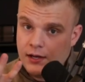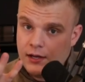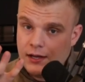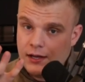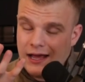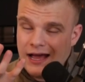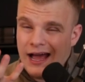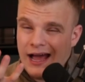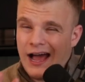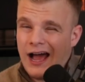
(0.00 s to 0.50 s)

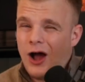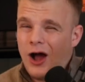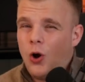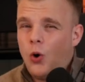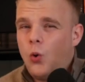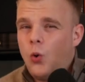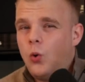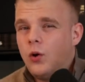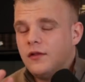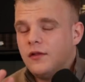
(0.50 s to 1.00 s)

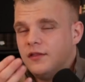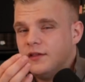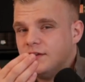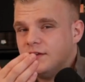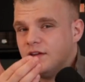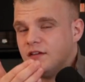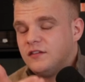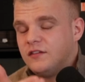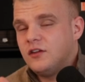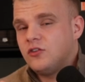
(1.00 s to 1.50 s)
how the
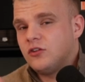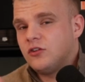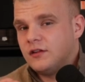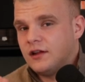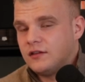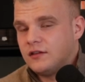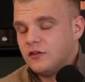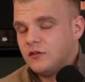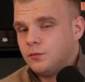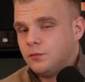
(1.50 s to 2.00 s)
decision that
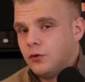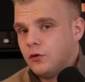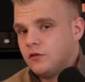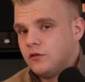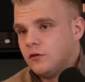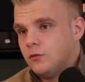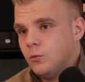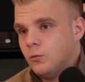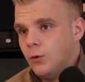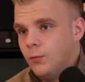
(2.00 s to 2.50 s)
this
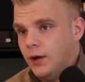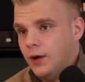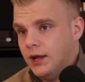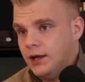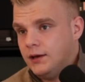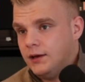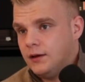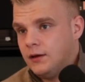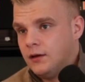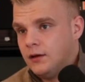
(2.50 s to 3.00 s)
person will
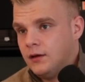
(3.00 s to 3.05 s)
make